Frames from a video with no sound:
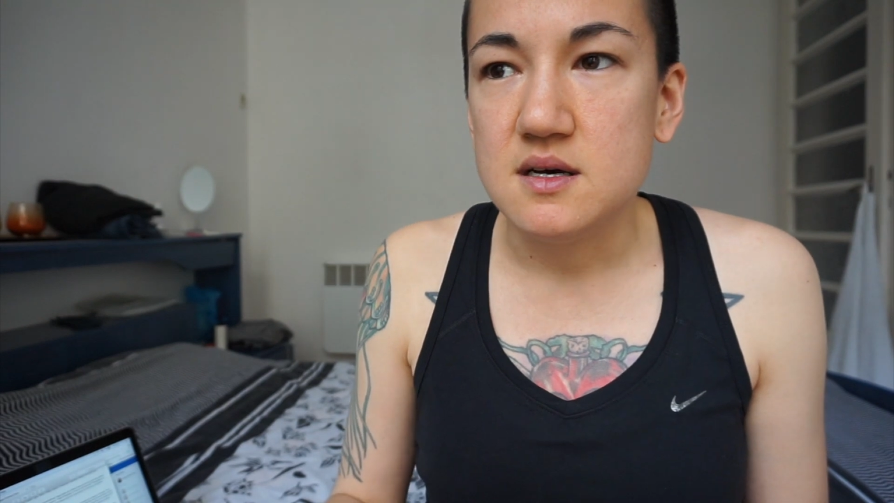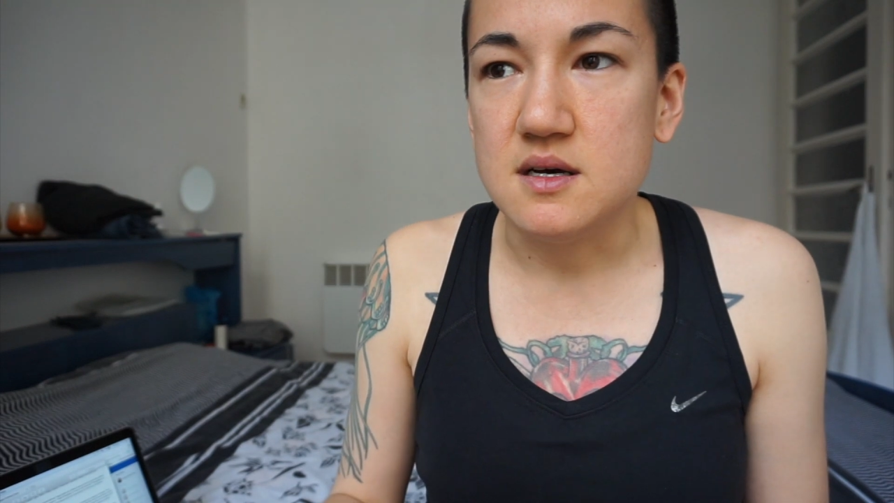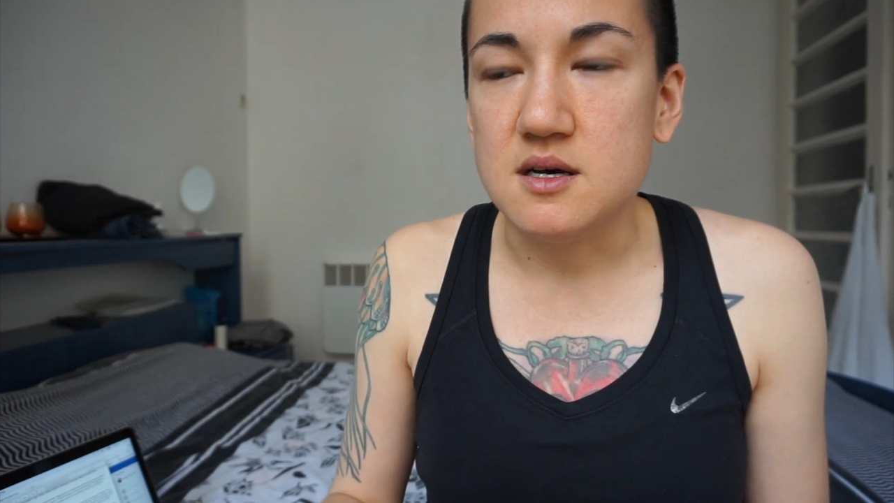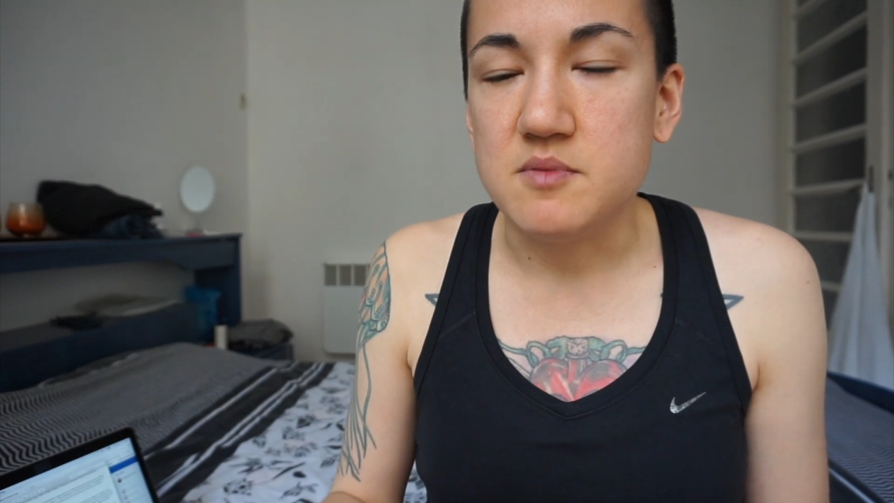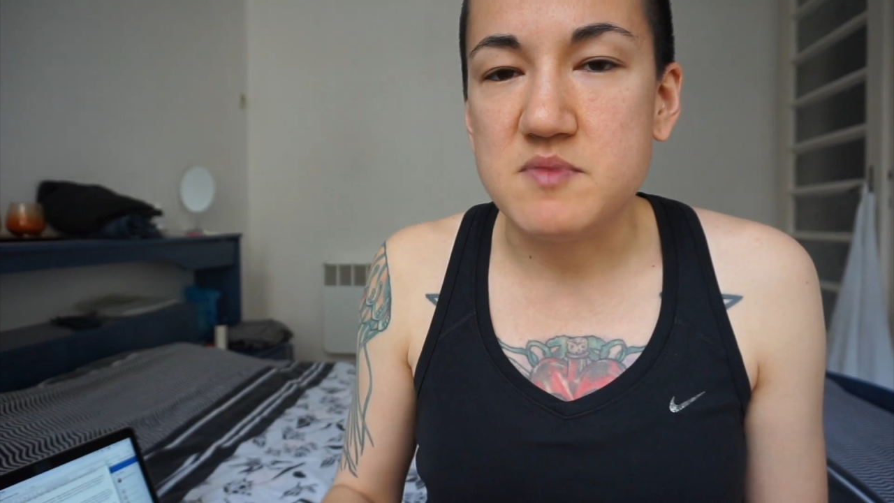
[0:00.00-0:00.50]

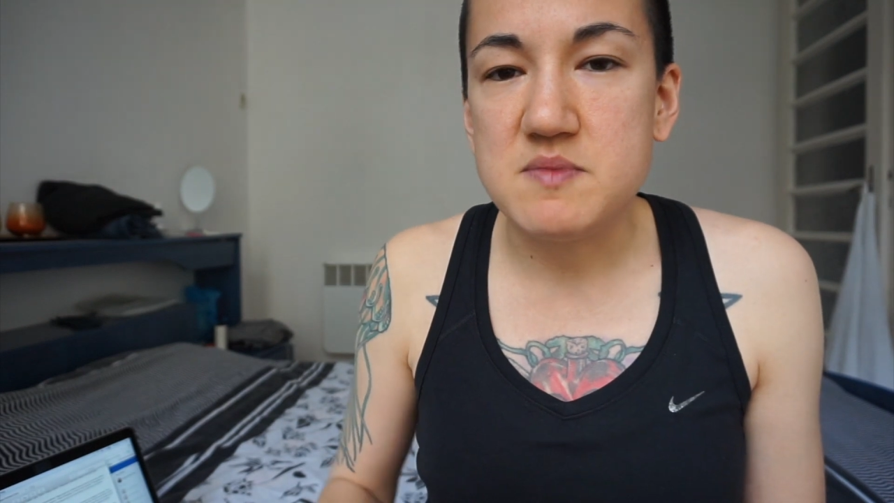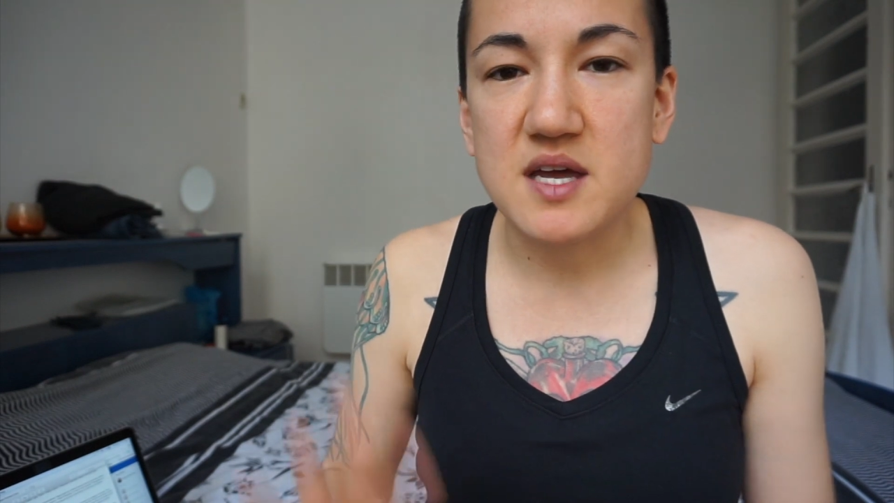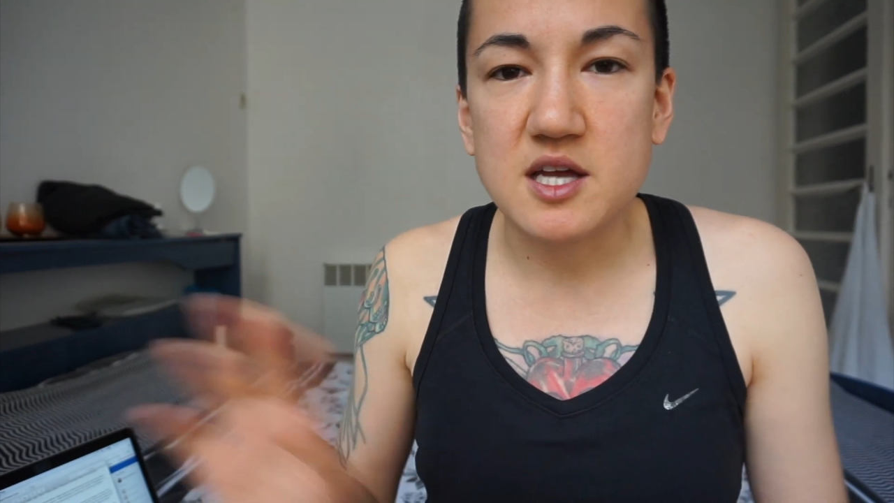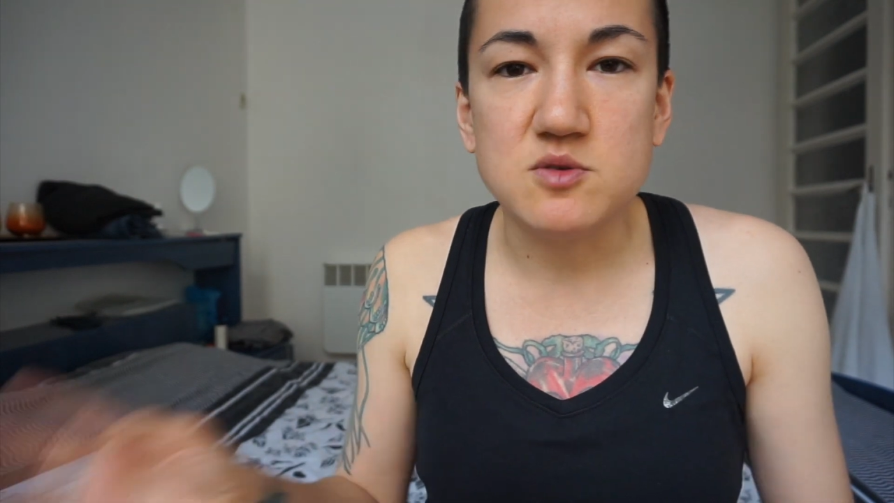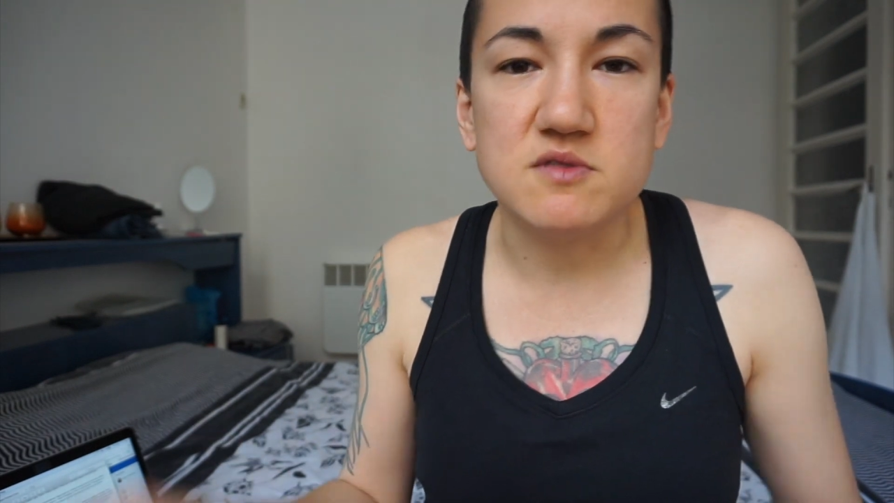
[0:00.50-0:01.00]
But maybe
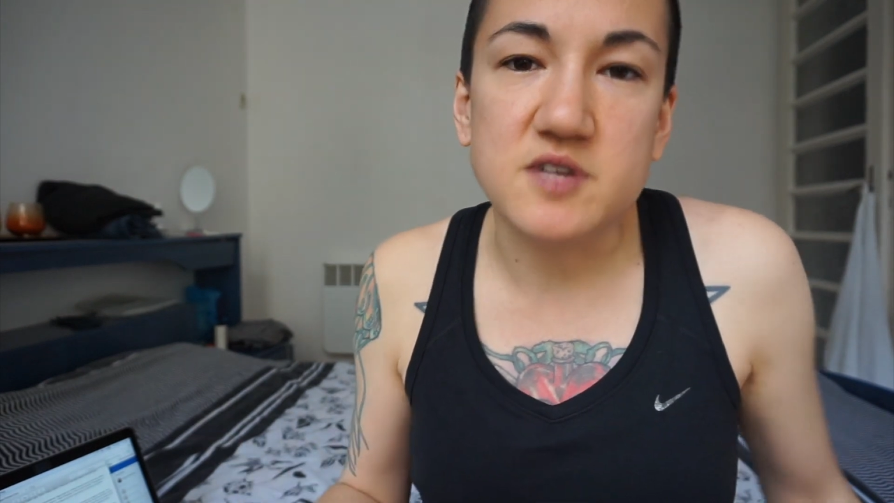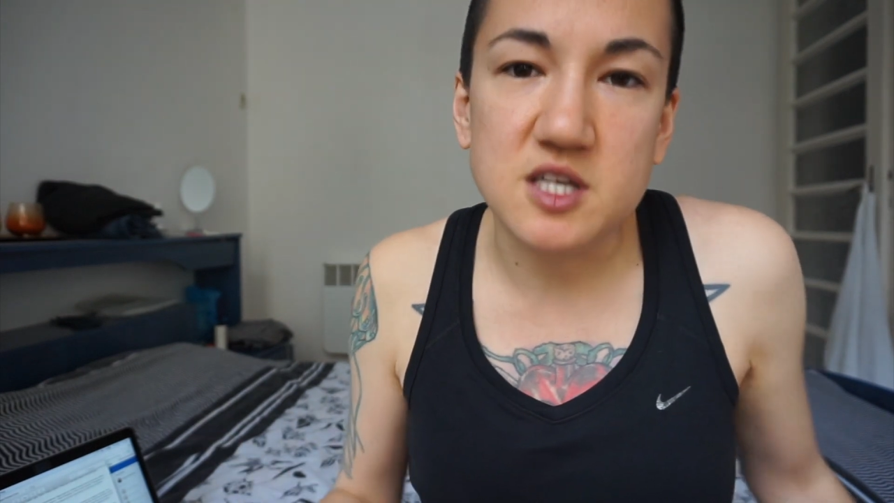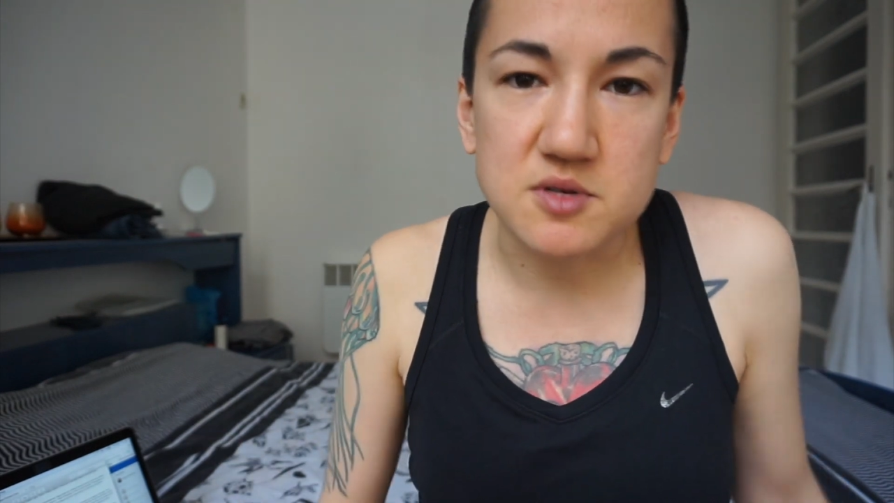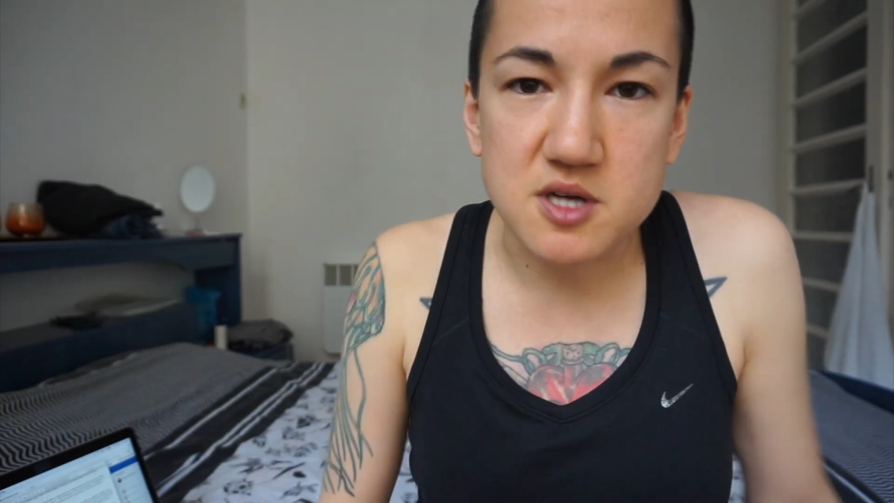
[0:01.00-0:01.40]
I can do a video